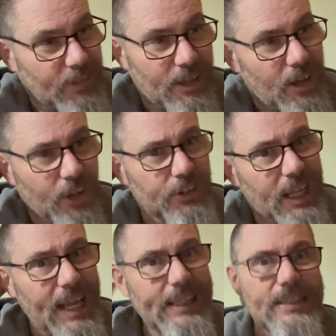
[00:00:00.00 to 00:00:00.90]

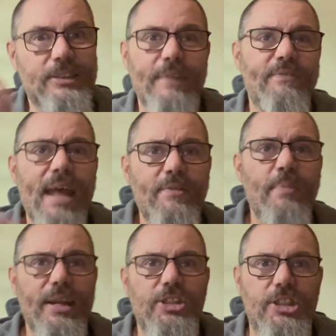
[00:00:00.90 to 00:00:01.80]
Online, they've never
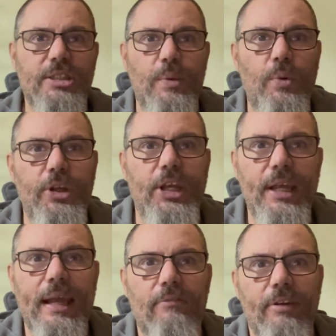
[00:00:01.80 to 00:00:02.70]
mentioned it where you can
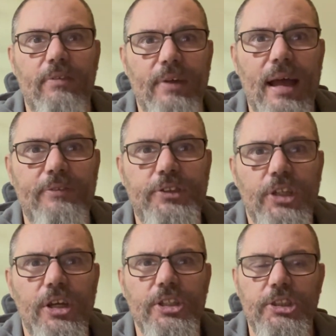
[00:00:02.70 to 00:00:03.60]
get rid of it. I've
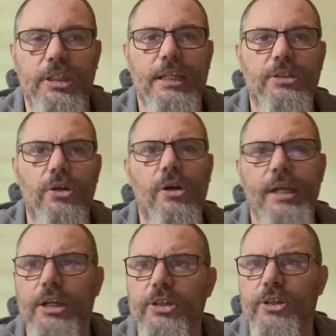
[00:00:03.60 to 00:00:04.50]
searched and it's, oh,
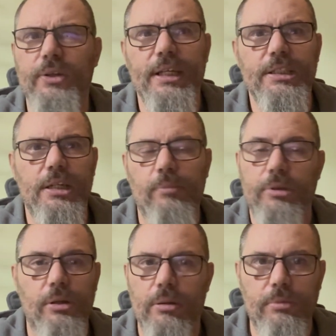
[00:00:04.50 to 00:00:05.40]
you can do this.
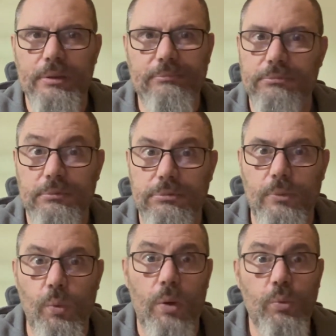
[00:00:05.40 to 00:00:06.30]
Well,
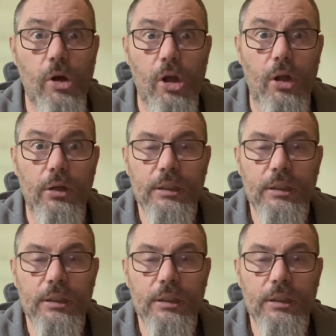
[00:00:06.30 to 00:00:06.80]
where?